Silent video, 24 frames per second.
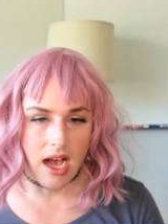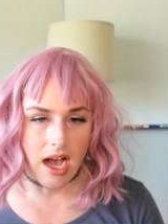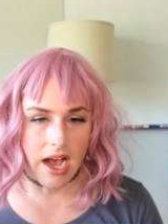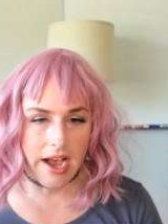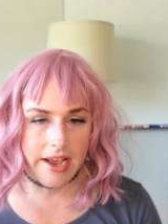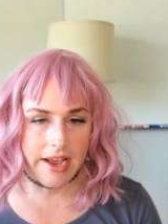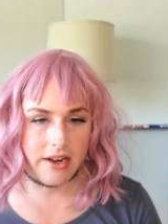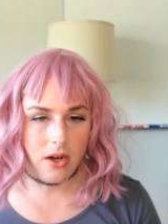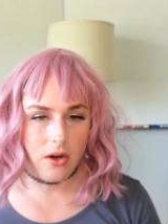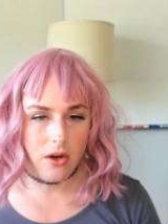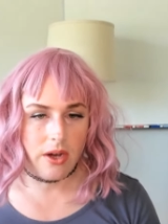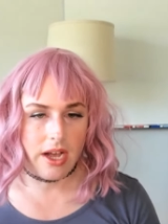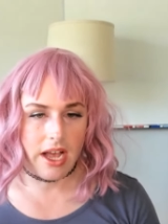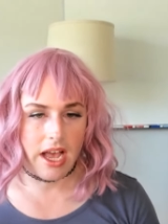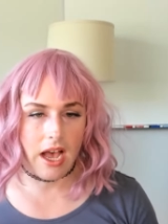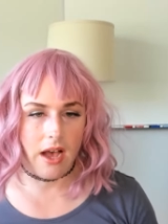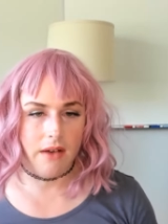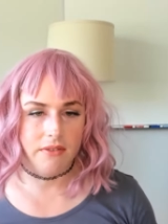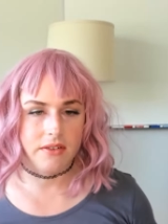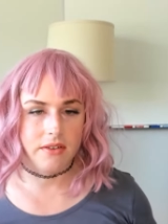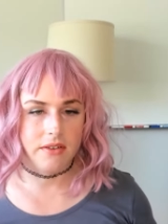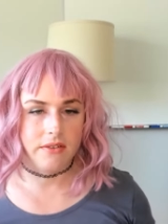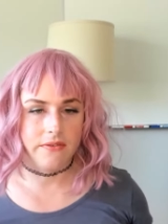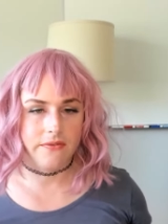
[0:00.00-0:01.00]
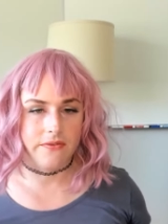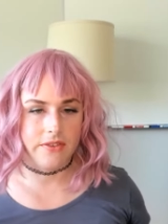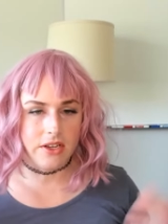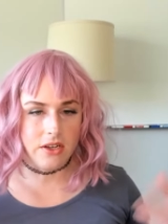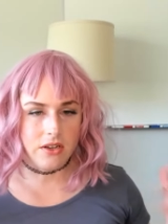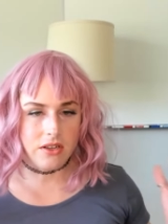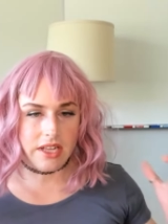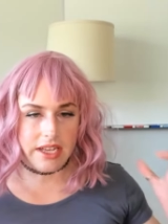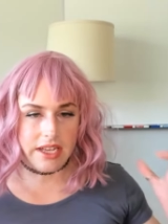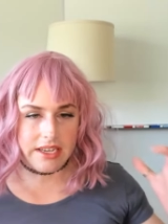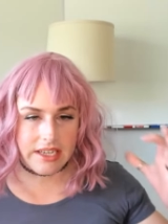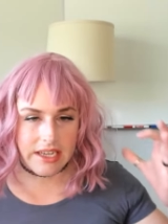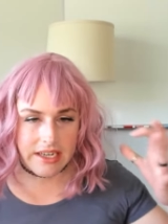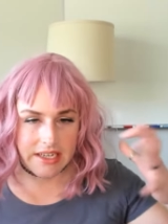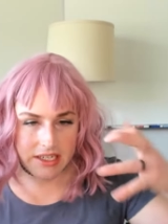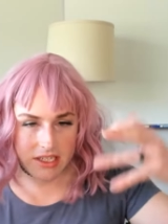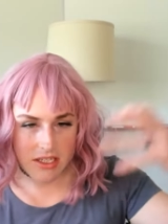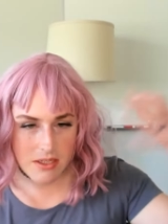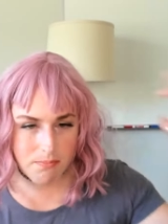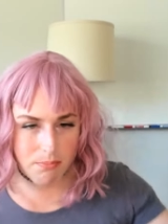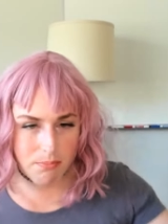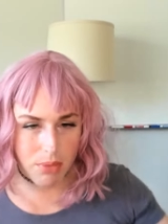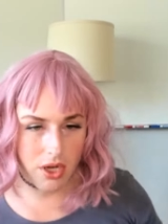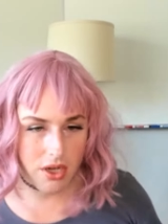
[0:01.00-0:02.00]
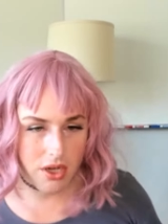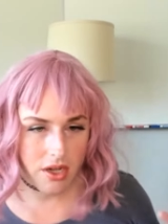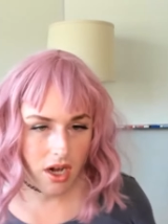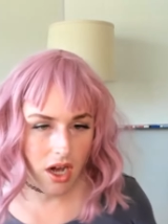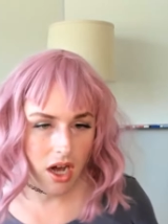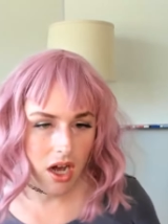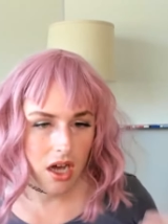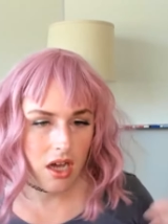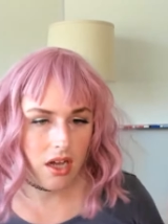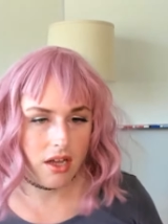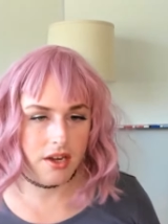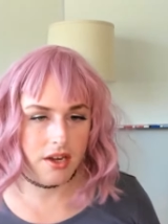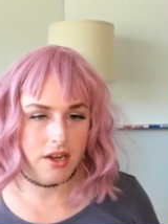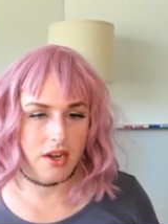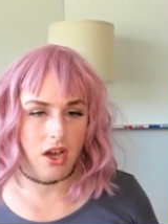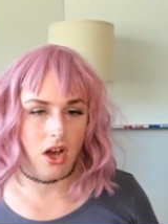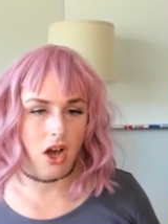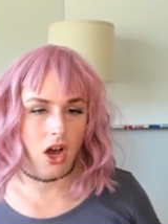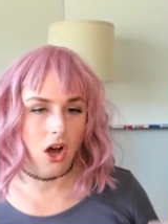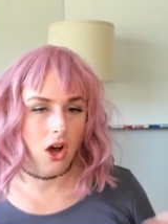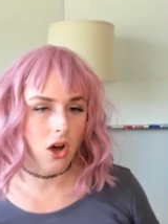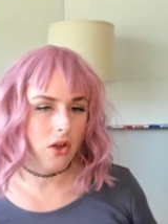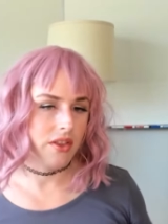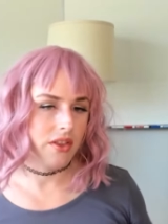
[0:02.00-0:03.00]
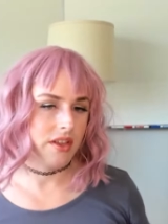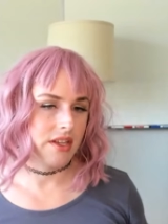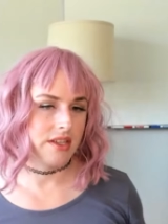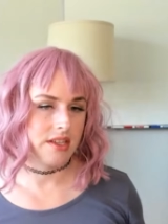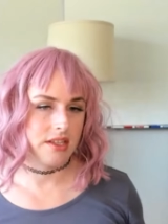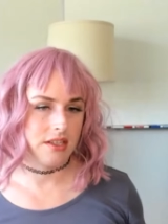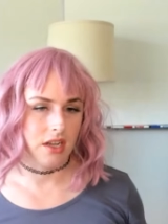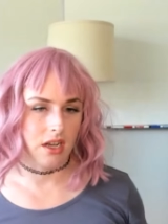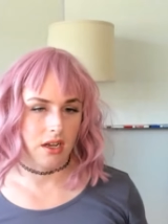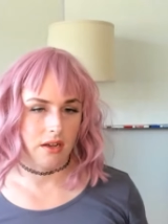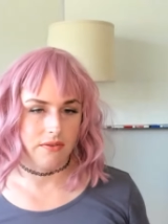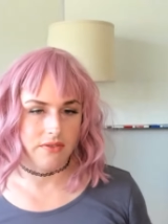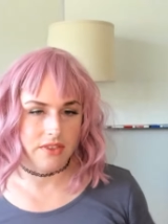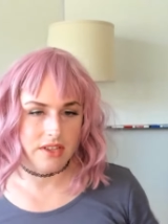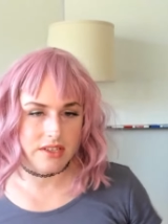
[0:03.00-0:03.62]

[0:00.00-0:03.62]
I don't have to feel like I need to put on all this stuff.